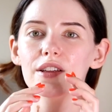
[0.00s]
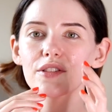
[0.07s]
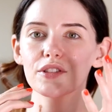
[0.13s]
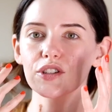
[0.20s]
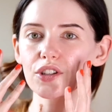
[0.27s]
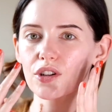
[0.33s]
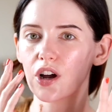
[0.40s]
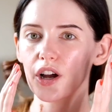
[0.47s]

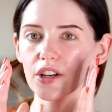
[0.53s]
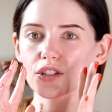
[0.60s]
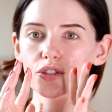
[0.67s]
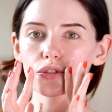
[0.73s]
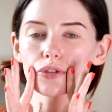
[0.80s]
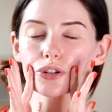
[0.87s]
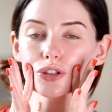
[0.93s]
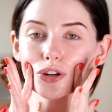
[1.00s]
the kind of
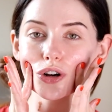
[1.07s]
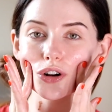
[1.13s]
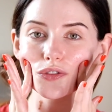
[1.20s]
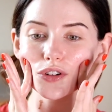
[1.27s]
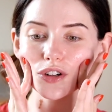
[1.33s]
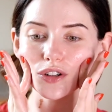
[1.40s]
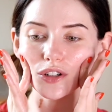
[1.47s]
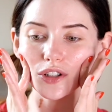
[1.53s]
structure of
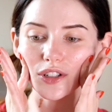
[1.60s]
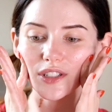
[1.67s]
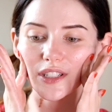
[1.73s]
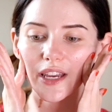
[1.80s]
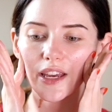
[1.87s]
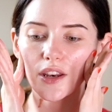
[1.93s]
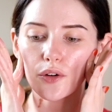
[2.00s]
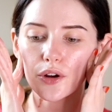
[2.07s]
your
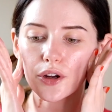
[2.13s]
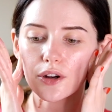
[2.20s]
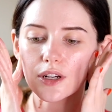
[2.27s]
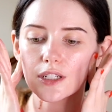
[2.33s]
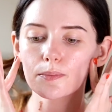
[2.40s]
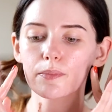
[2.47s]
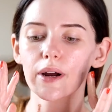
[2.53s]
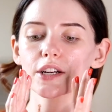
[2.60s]
skin or your
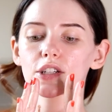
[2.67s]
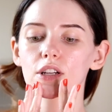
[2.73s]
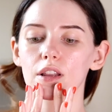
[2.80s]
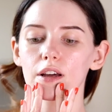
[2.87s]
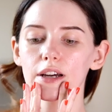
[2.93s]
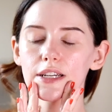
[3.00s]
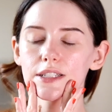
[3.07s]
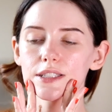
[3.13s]
expression
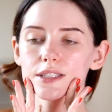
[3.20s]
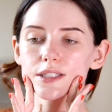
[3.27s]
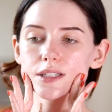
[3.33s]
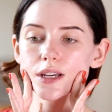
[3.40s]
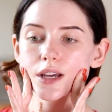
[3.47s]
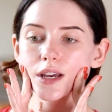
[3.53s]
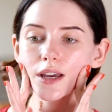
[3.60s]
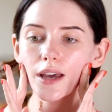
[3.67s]
lines.